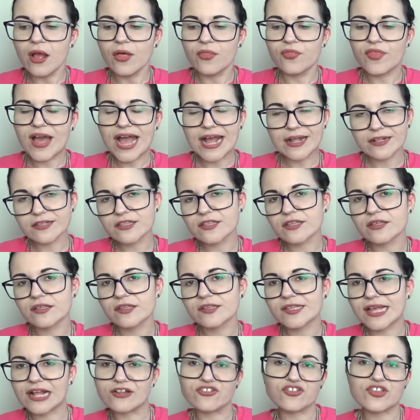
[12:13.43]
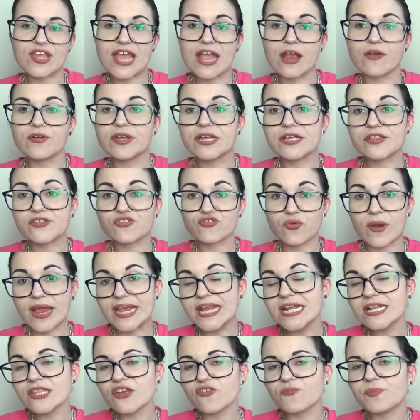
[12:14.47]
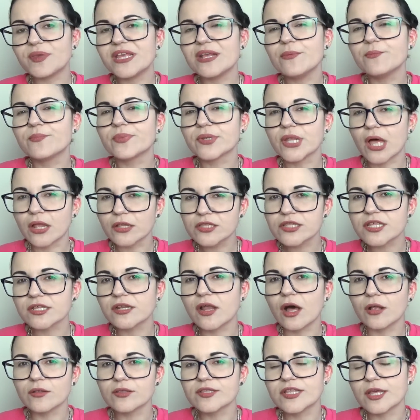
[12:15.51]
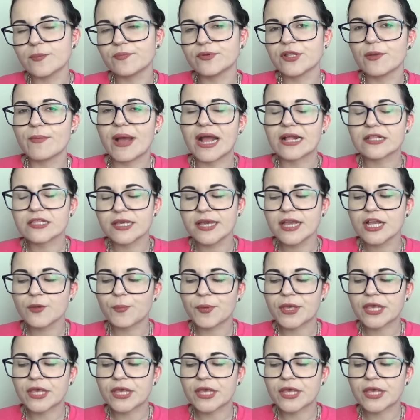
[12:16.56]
that Sagittarius trait of being blunt and undiplomatic,